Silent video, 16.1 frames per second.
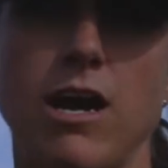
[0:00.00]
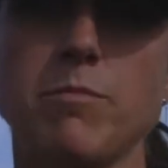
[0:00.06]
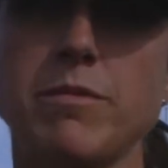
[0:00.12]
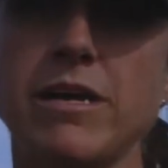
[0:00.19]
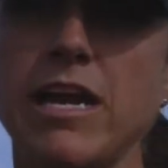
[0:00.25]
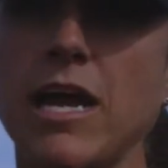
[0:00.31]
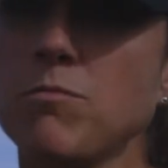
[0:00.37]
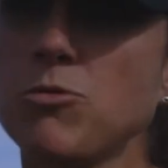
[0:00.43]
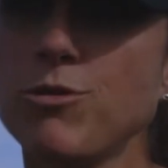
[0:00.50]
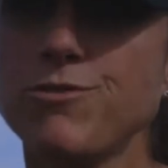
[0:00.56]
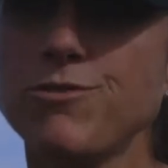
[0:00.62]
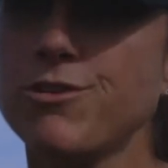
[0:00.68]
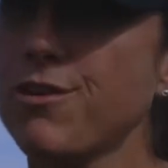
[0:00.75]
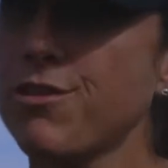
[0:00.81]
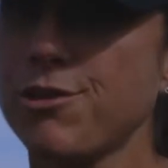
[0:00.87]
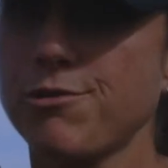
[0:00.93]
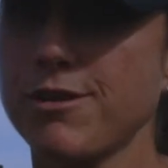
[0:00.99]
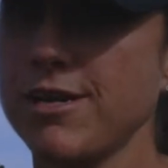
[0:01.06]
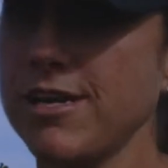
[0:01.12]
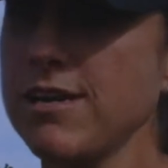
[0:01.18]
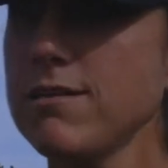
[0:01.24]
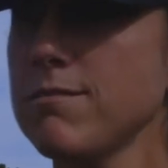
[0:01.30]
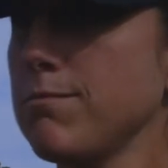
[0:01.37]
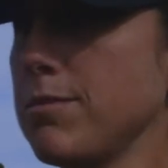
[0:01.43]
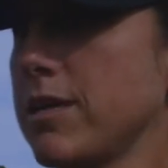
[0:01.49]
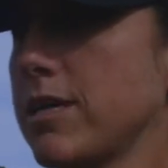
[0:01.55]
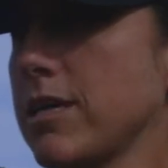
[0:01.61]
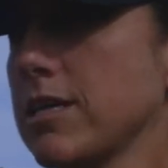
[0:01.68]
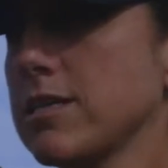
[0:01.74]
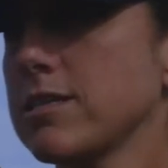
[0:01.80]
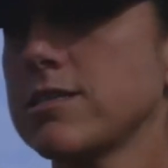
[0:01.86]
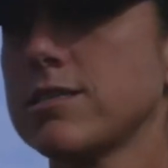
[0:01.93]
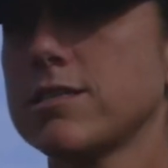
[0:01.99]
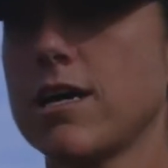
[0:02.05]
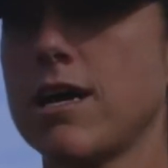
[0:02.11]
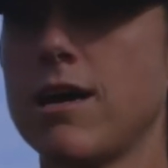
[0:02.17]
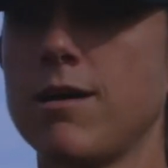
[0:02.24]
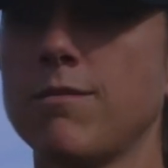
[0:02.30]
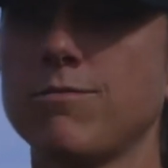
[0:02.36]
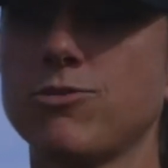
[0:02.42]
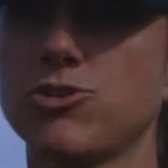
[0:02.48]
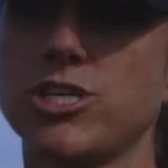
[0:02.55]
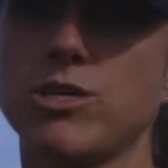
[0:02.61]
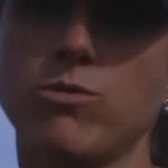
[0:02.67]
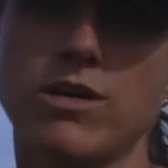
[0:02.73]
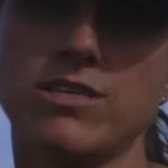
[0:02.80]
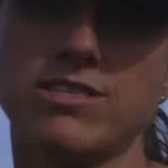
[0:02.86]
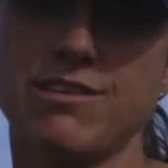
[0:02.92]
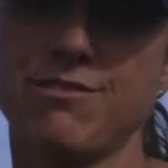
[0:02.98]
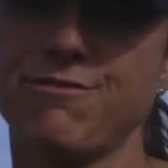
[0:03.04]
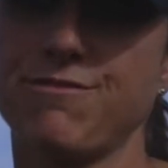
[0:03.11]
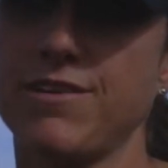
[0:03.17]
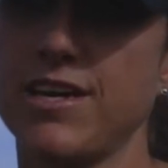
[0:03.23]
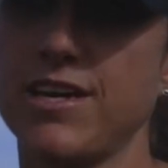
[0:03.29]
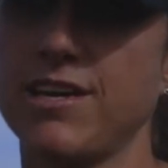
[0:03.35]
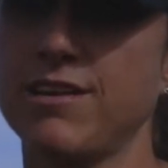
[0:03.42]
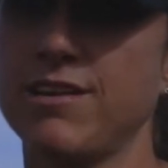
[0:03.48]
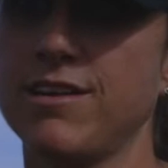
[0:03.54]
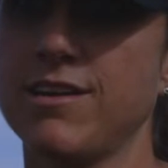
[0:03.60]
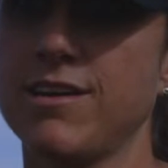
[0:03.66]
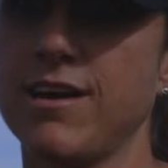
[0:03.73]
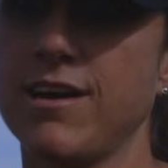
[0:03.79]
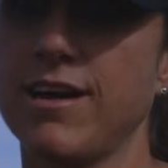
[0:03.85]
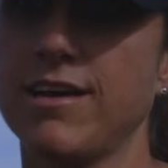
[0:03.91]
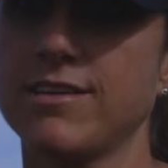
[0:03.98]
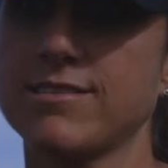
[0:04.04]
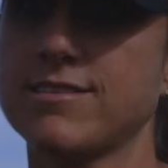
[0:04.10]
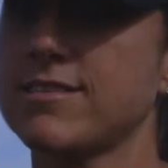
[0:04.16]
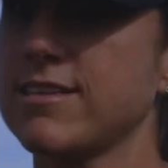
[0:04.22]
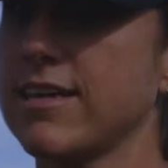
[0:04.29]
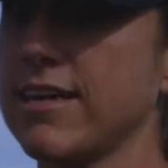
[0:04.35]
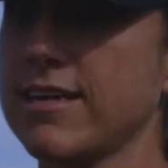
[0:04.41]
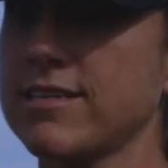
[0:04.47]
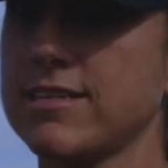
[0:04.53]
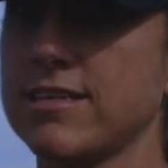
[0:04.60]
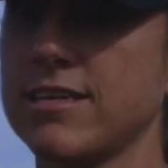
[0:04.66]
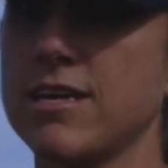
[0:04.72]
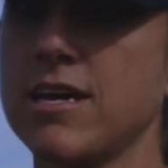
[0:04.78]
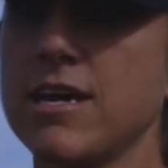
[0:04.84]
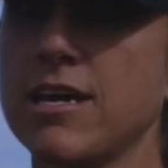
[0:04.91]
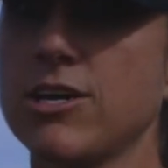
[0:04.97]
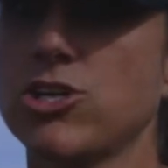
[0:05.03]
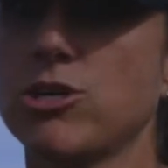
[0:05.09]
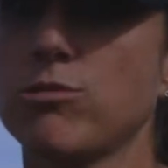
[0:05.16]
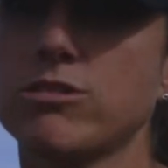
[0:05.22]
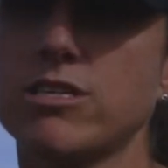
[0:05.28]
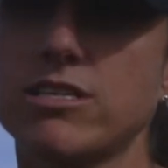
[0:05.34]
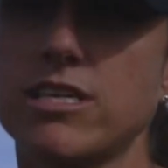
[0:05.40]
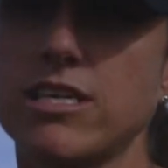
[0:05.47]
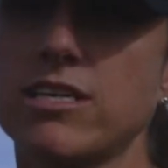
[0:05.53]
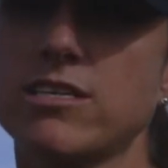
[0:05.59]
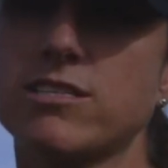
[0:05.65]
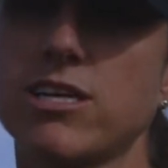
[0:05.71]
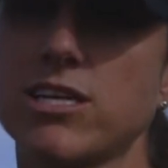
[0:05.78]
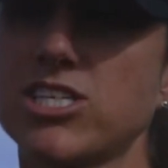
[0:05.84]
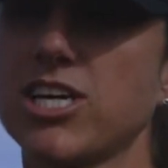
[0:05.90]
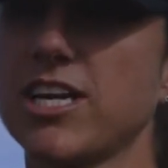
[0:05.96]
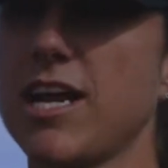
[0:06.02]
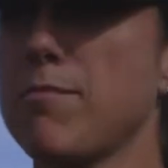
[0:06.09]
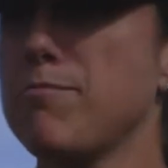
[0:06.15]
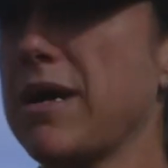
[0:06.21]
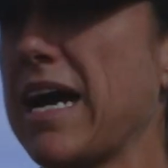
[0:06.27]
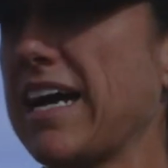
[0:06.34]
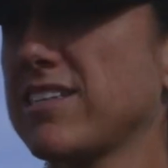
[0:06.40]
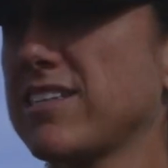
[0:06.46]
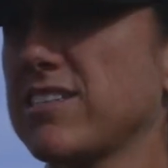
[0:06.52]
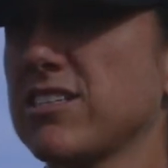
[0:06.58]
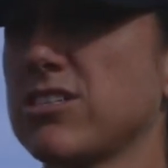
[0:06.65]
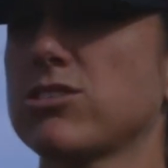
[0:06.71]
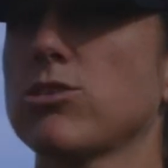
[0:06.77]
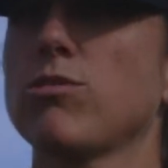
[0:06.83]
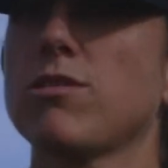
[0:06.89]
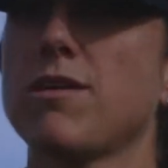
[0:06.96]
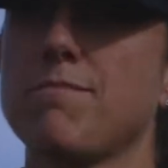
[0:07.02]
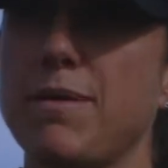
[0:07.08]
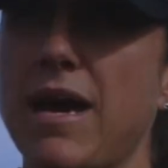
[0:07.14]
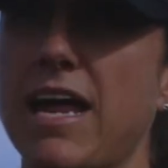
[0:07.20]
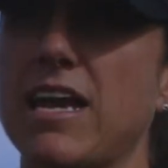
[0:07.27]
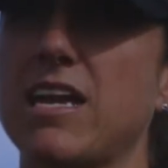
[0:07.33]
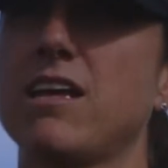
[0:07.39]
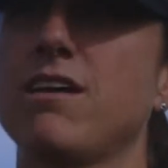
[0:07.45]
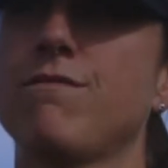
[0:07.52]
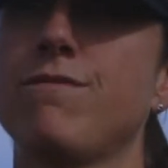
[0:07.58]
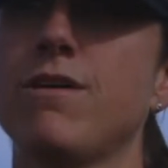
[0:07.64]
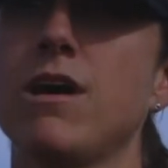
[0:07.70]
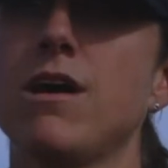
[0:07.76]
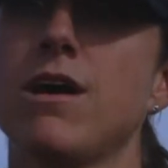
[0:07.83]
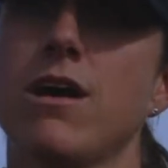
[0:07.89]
I moved her to 3 because she was in 6, and she was just getting such good at-bats, just so competitive.